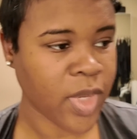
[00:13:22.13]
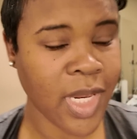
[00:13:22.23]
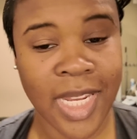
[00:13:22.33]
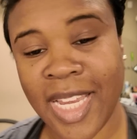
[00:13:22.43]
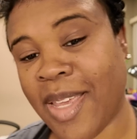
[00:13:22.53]

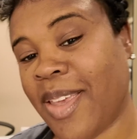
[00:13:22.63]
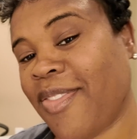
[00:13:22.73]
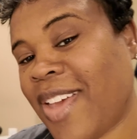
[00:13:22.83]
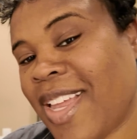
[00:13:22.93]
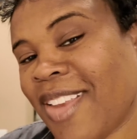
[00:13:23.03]
And then
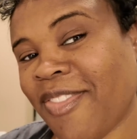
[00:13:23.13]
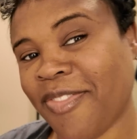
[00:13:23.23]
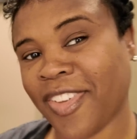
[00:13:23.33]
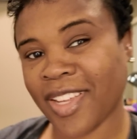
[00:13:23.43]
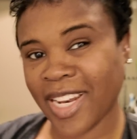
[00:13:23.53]
if I
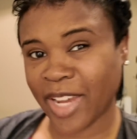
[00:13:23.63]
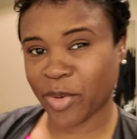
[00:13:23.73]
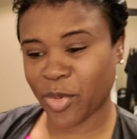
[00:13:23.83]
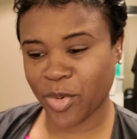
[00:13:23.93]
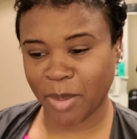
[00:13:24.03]
feel like,
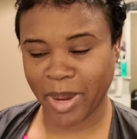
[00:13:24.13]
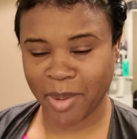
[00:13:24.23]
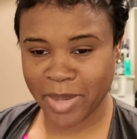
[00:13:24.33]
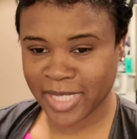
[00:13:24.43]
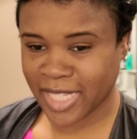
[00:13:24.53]
oh, I might
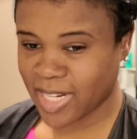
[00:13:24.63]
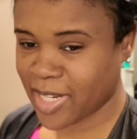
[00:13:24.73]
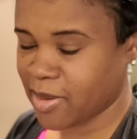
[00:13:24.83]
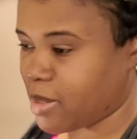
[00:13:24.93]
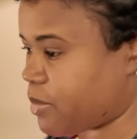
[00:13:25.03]
have messed that
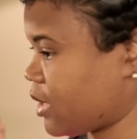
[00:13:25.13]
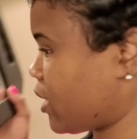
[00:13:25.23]
up, I'm going to